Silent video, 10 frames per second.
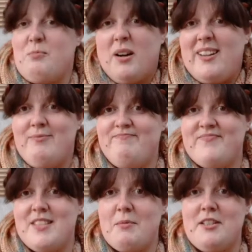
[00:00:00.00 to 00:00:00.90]
by
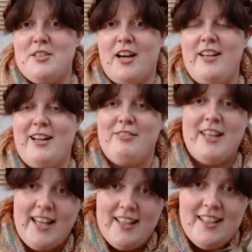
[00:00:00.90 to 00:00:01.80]
something shiny over
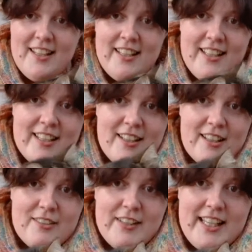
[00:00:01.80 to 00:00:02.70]
there. You can
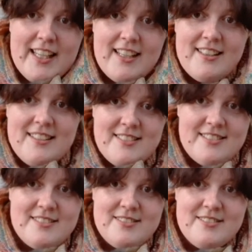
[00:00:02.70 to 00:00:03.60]
look over here.
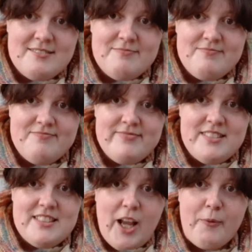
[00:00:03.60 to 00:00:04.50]

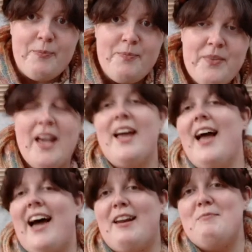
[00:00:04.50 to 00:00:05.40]
No.
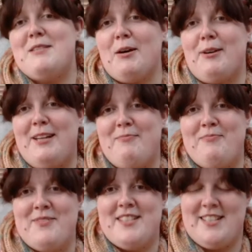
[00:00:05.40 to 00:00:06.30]
And I'm Zoe.
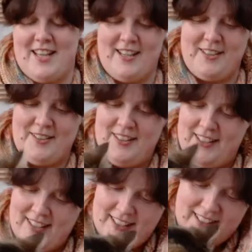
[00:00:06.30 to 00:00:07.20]
So
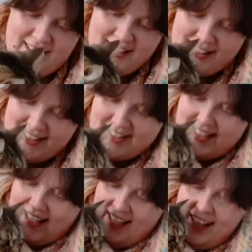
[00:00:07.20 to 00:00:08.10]
you're going to
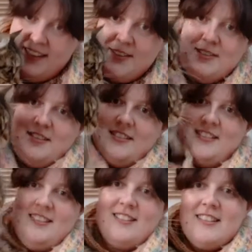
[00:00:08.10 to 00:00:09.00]
say hello
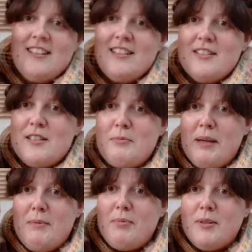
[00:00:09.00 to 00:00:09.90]
to the
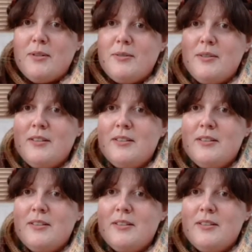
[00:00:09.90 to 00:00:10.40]
people?